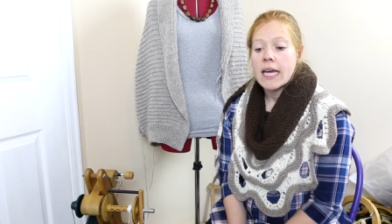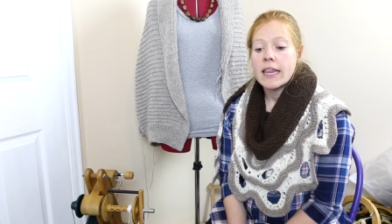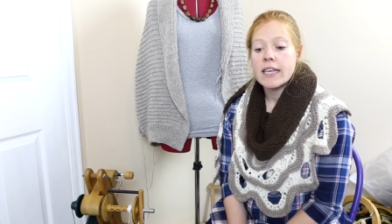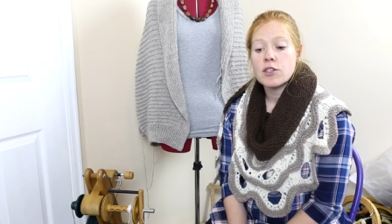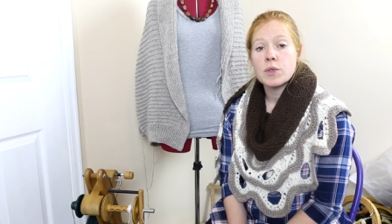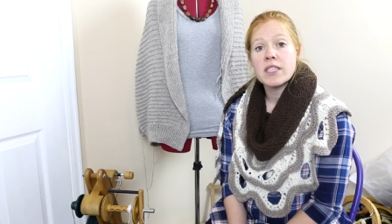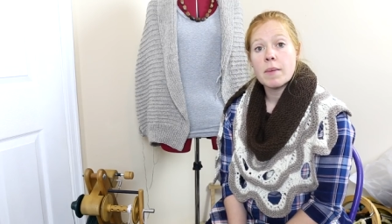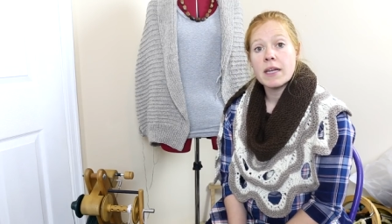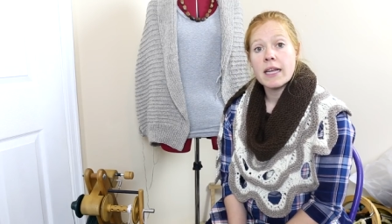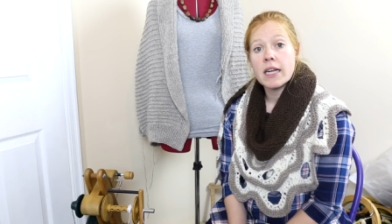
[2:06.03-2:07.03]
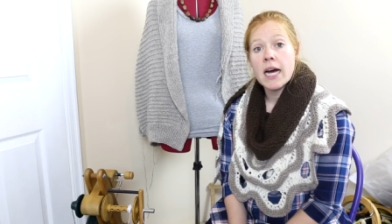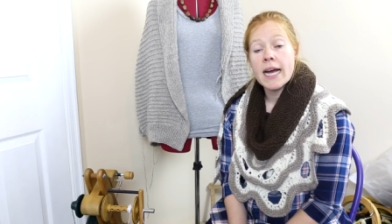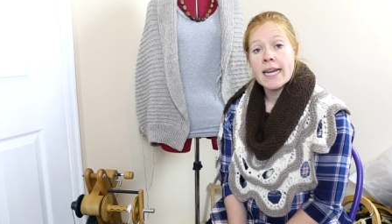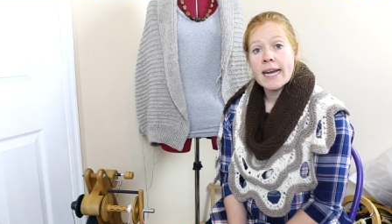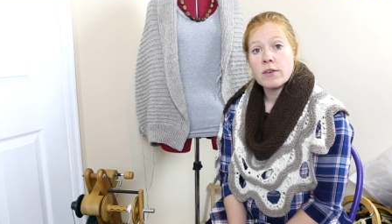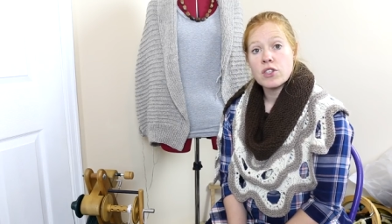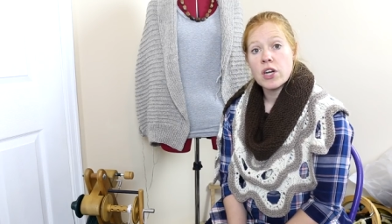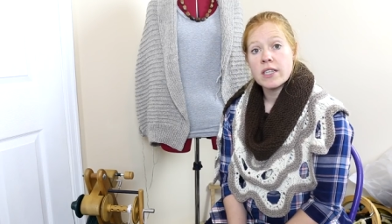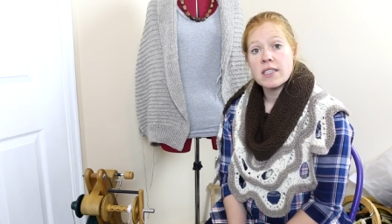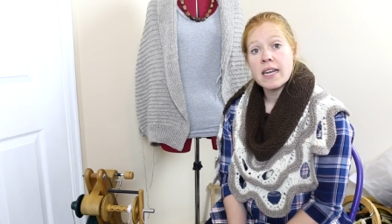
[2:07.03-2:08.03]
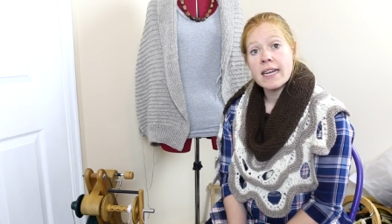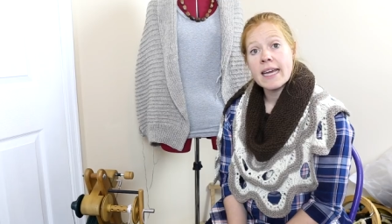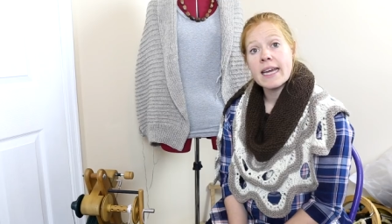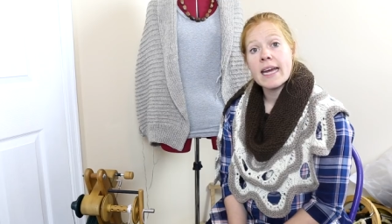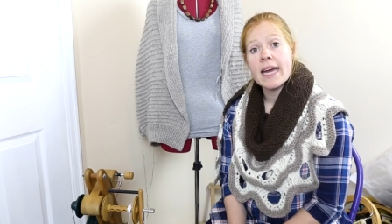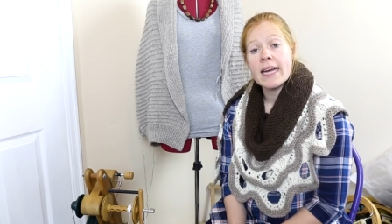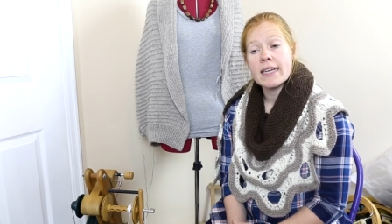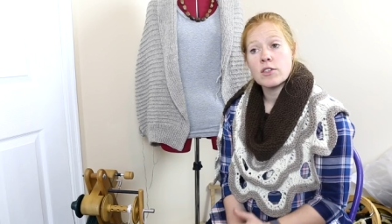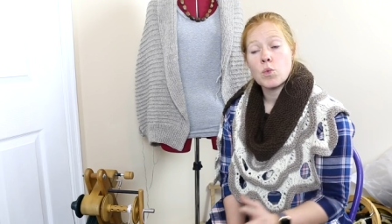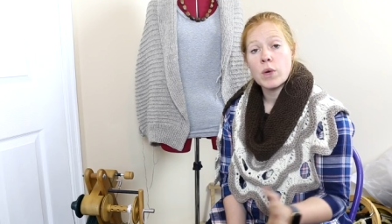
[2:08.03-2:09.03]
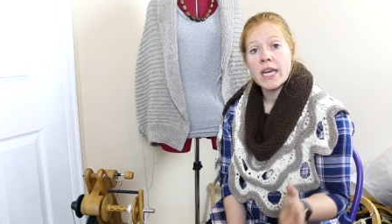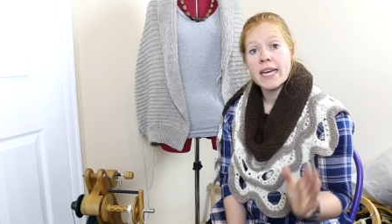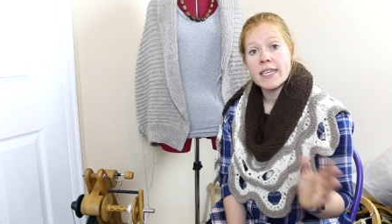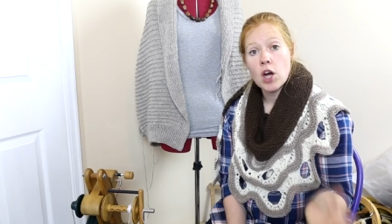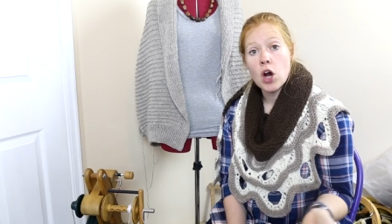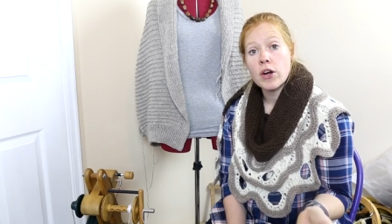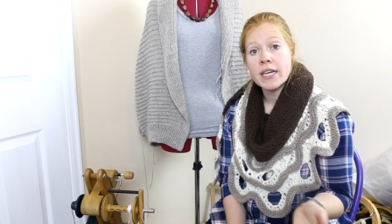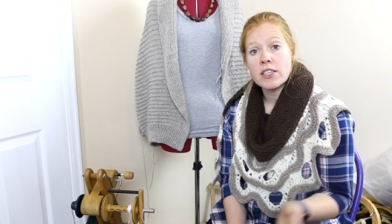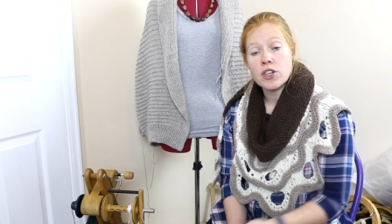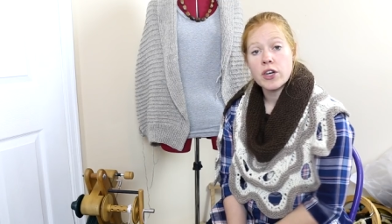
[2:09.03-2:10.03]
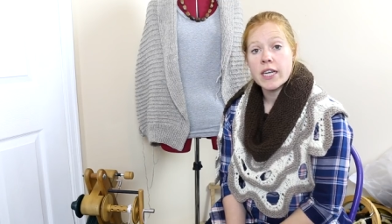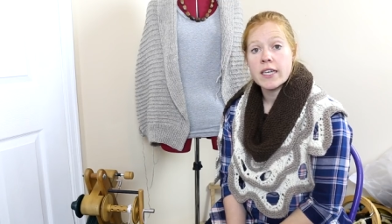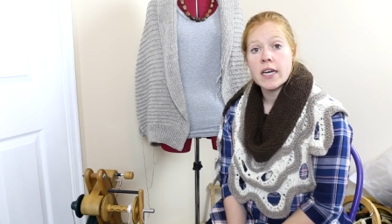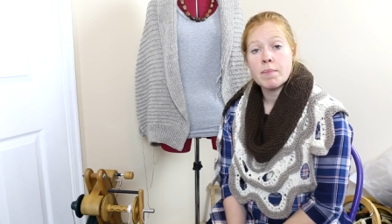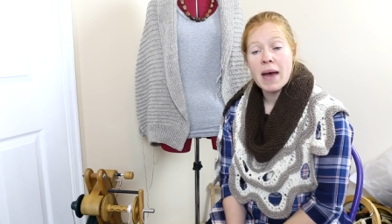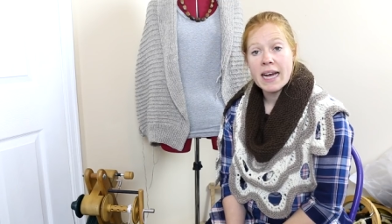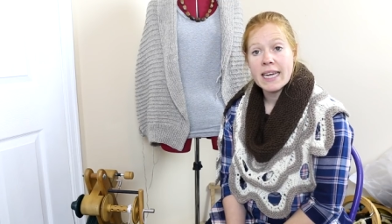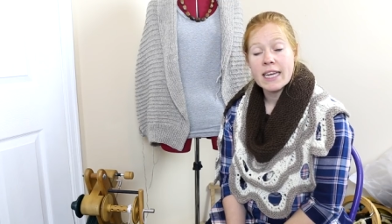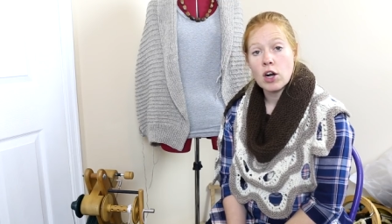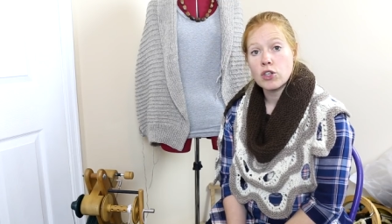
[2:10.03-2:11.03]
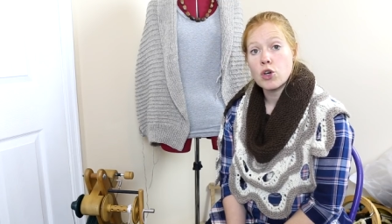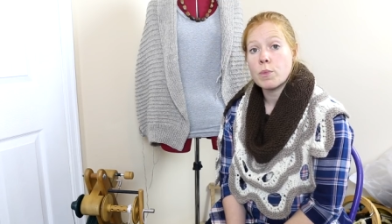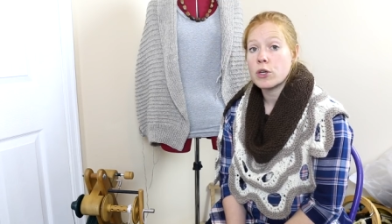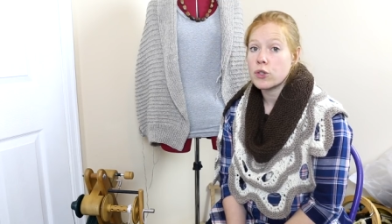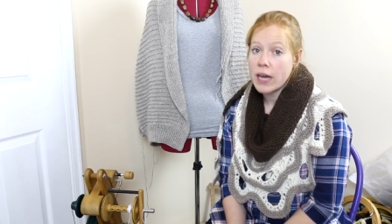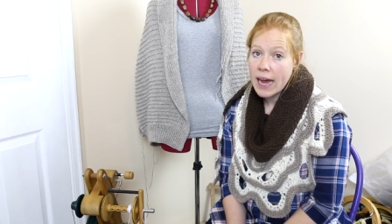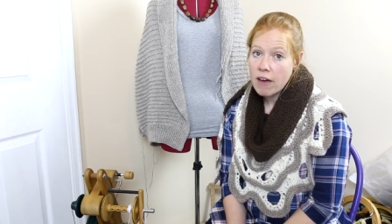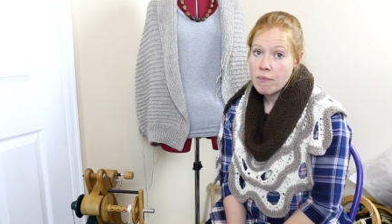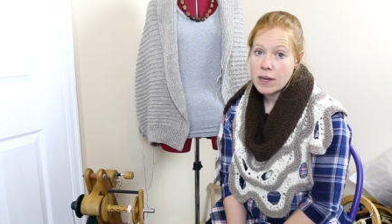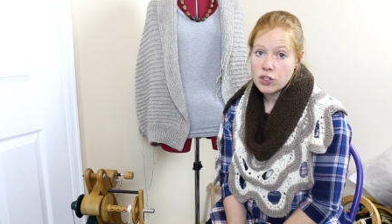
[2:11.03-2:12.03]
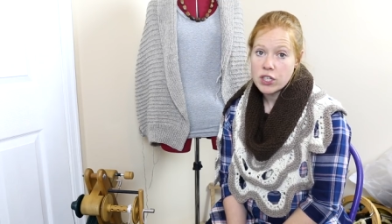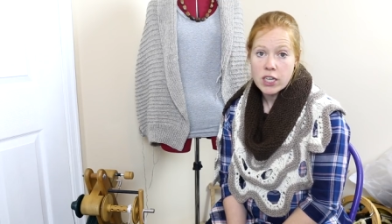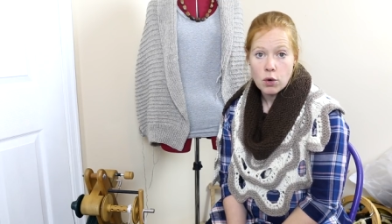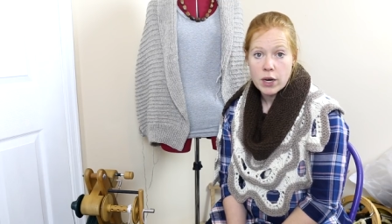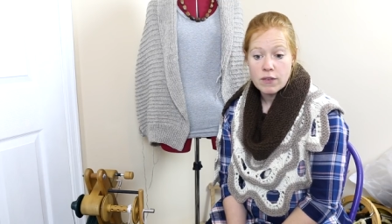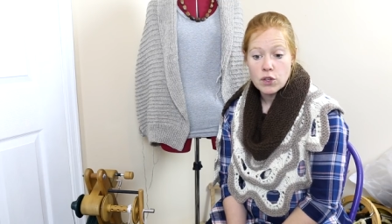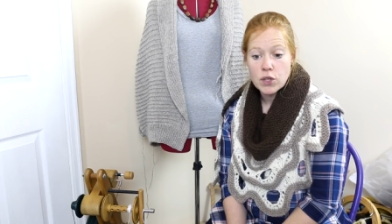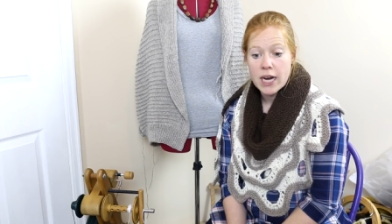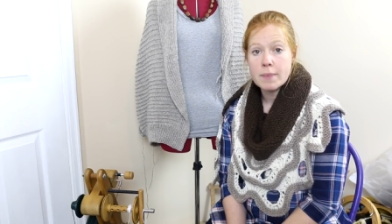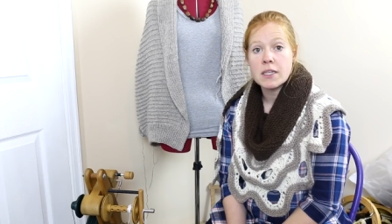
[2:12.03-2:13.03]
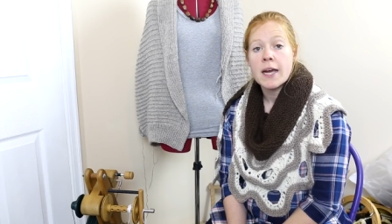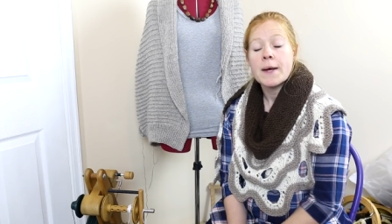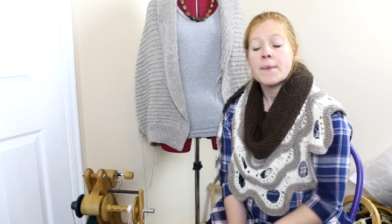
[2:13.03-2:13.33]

This was something that I announced on Sunday and we had already started back in October, so I have mentioned it quite a few times